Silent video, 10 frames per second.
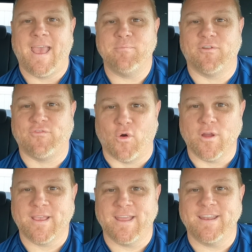Hey,
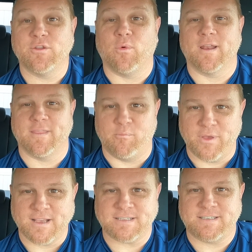before getting to one of the
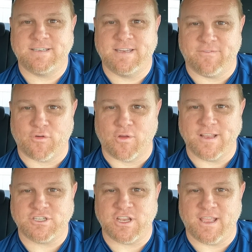biggest
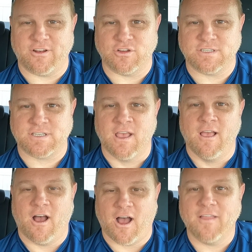differentiators
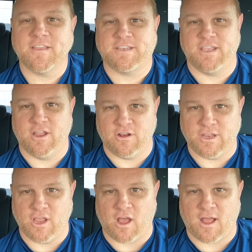on the
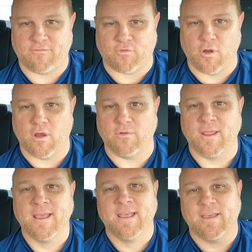TRD Off-Road,
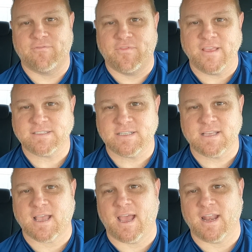if this is
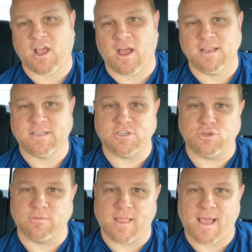the kind of content
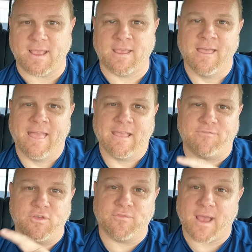you like,
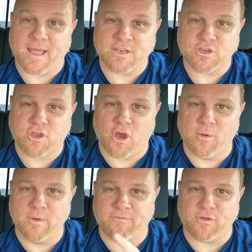if you've got a
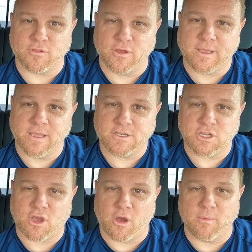Tacoma, if you're looking at
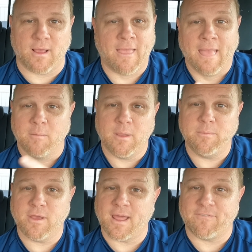Tacoma,
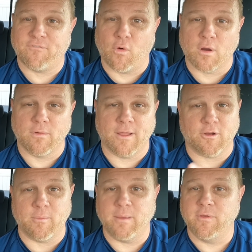maybe you got a
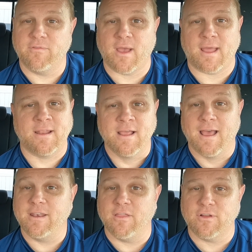4Runner, maybe you've got
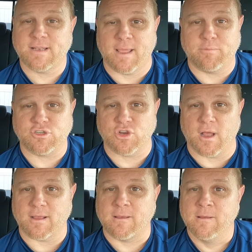another type of
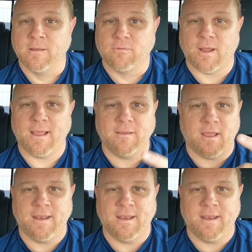truck, right?